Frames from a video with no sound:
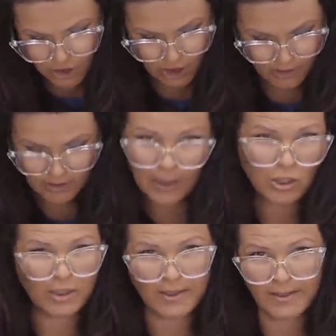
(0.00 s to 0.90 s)
checked
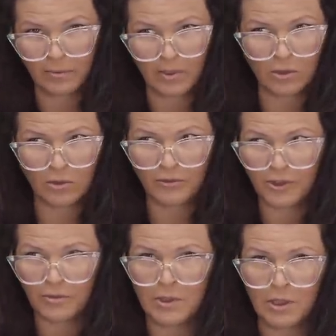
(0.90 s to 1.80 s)
actually to see what a
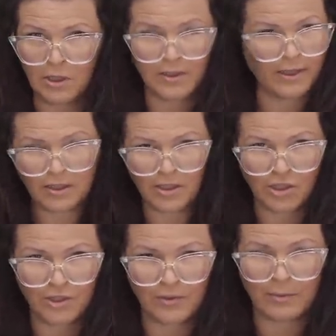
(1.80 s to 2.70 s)
goldfish really looks like. This is
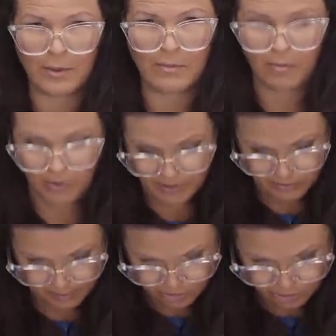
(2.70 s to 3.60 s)
just from my memory, so I'm